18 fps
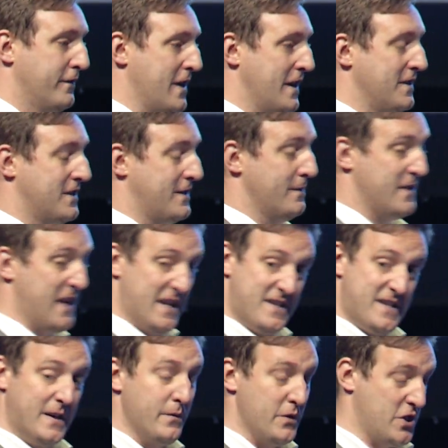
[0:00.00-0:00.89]
done some
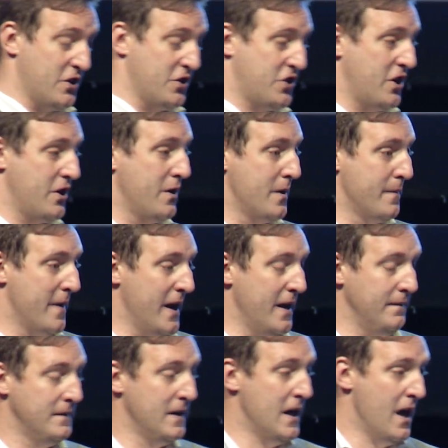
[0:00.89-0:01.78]
testing, which I'll show you in a
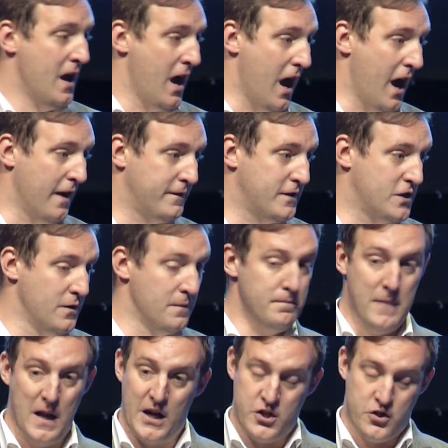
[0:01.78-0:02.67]
minute, to
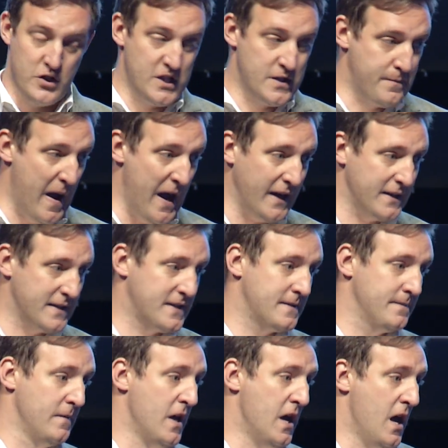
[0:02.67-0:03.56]
military
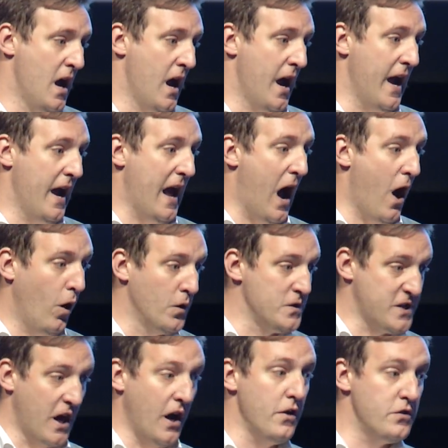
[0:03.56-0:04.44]
specs. It
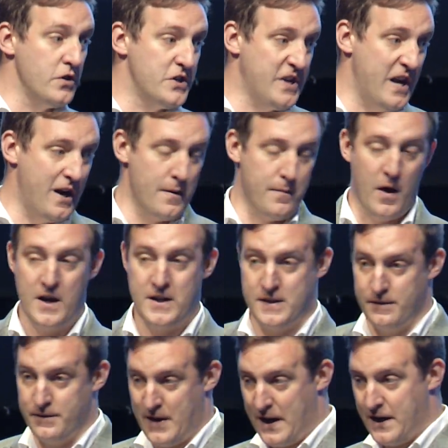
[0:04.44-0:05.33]
holds 100
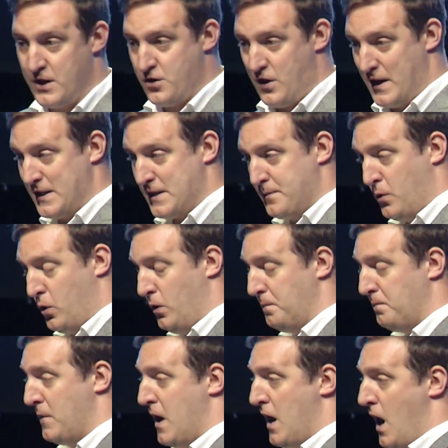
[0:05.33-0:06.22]
terabytes of data transport.
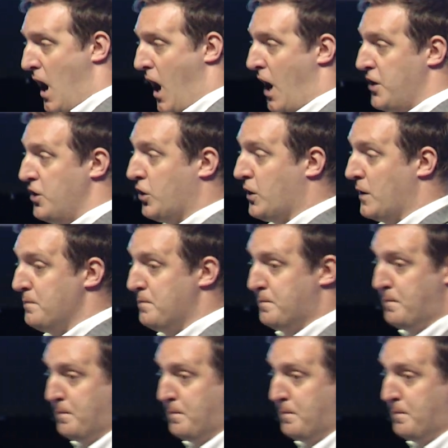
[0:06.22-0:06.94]
You can